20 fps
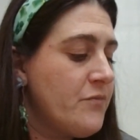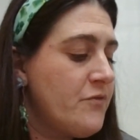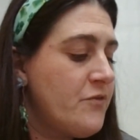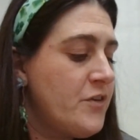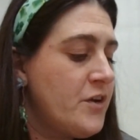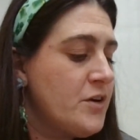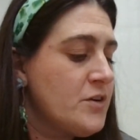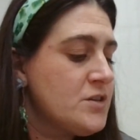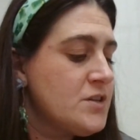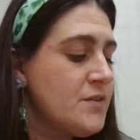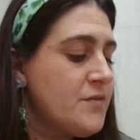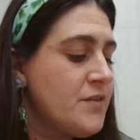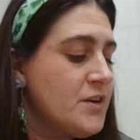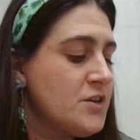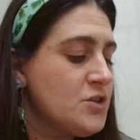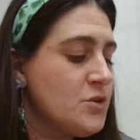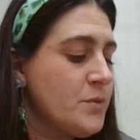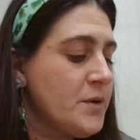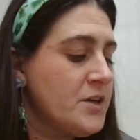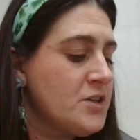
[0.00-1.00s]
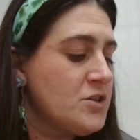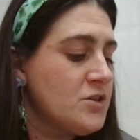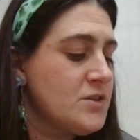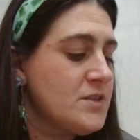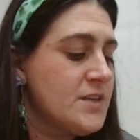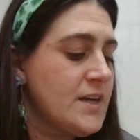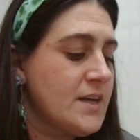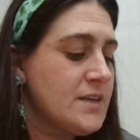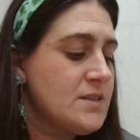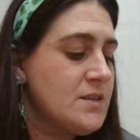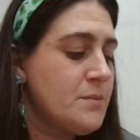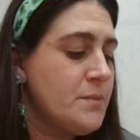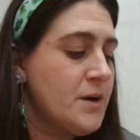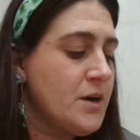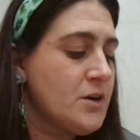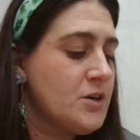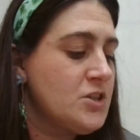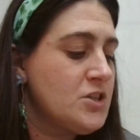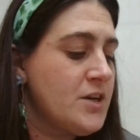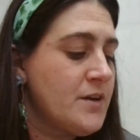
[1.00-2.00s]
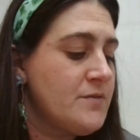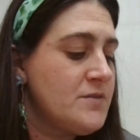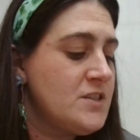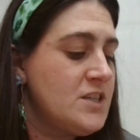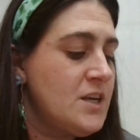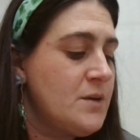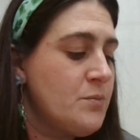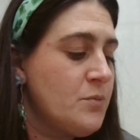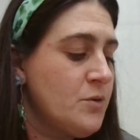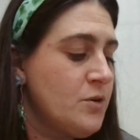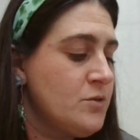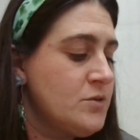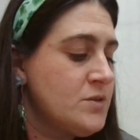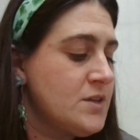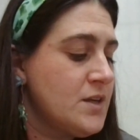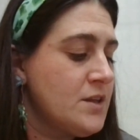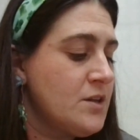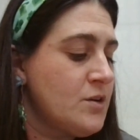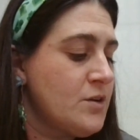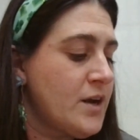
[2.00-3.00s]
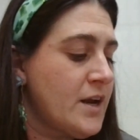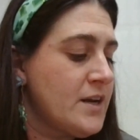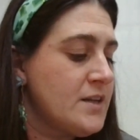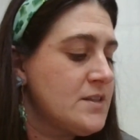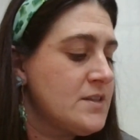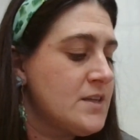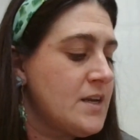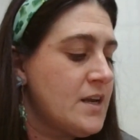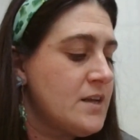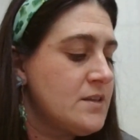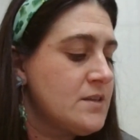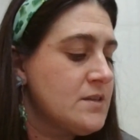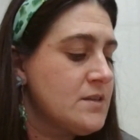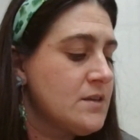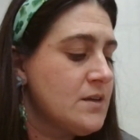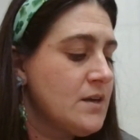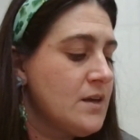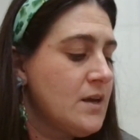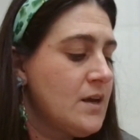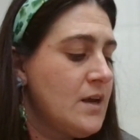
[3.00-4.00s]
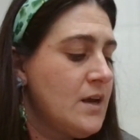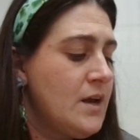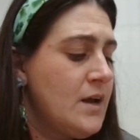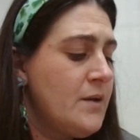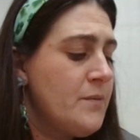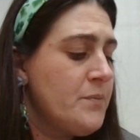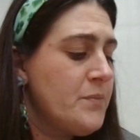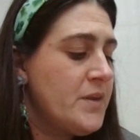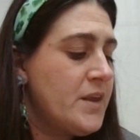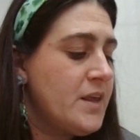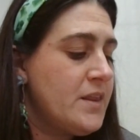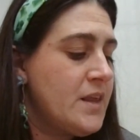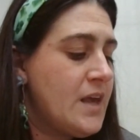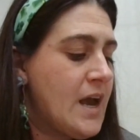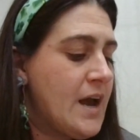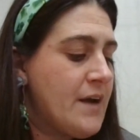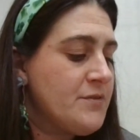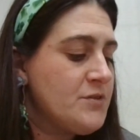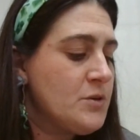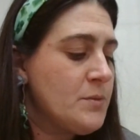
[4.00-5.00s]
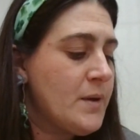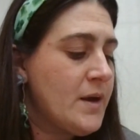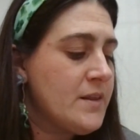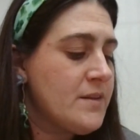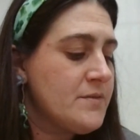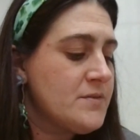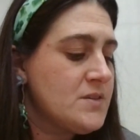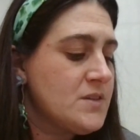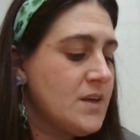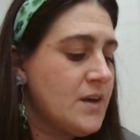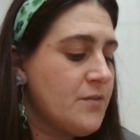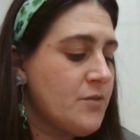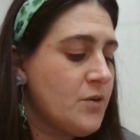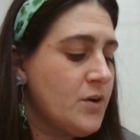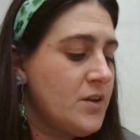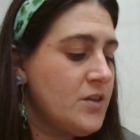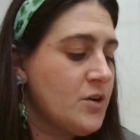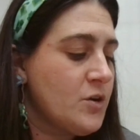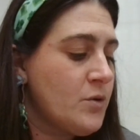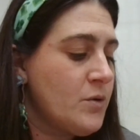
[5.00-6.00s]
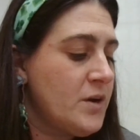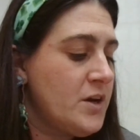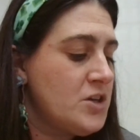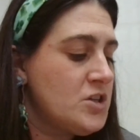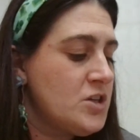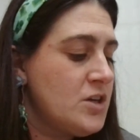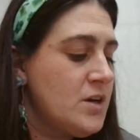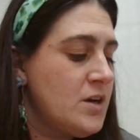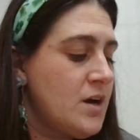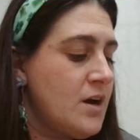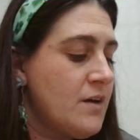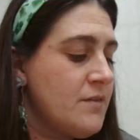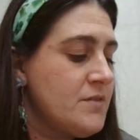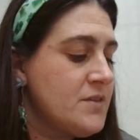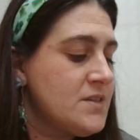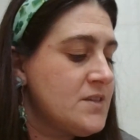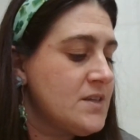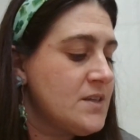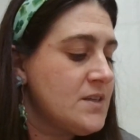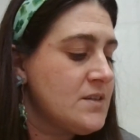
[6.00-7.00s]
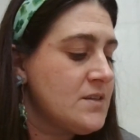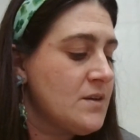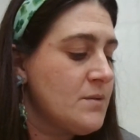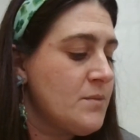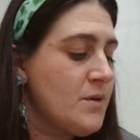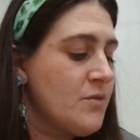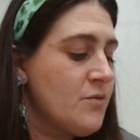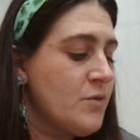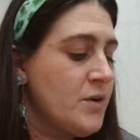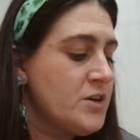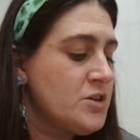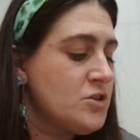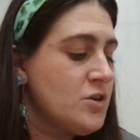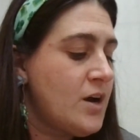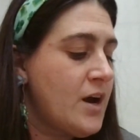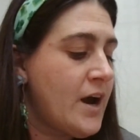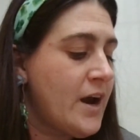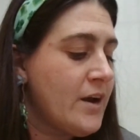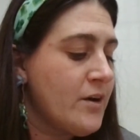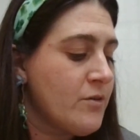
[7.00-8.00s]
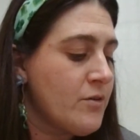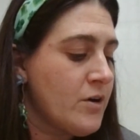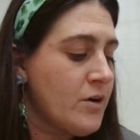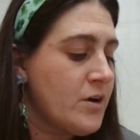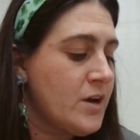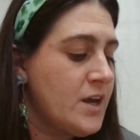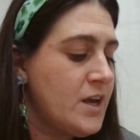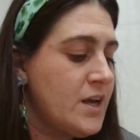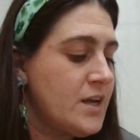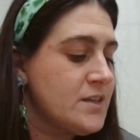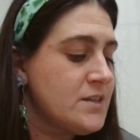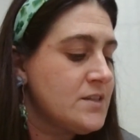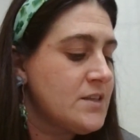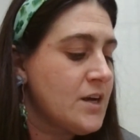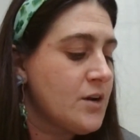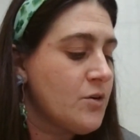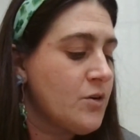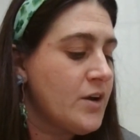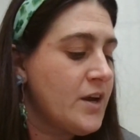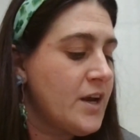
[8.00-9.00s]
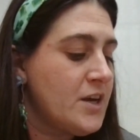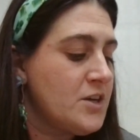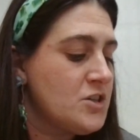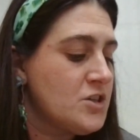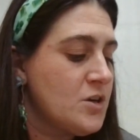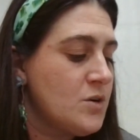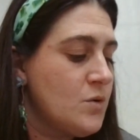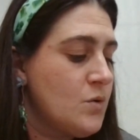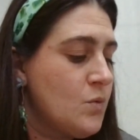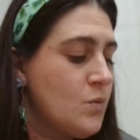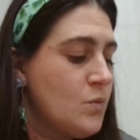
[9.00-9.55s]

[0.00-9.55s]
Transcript: Fears of interracial sex and marriage have deep roots in the United States. In the aftermath of slavery, the creation of the system of racial hierarchy and segregation